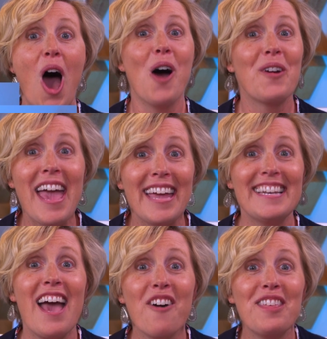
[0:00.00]
Okay,
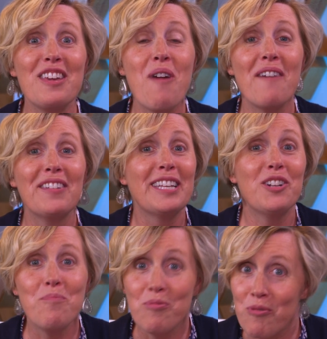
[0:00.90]
now that you have a
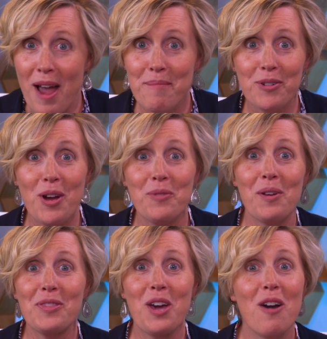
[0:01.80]
little primer on
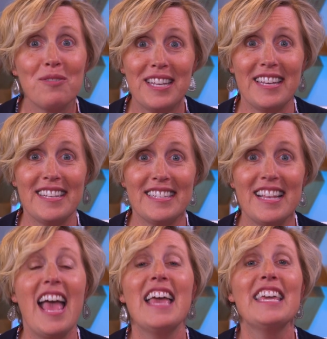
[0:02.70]
what the cozy is,
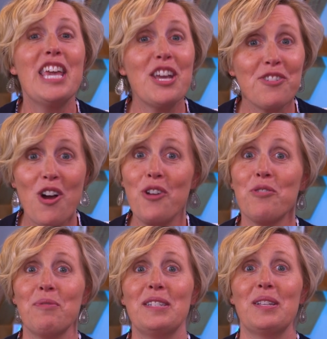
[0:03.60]
here are
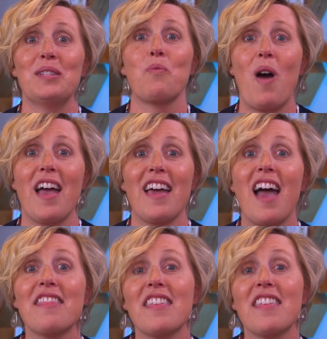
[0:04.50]
the reasons why I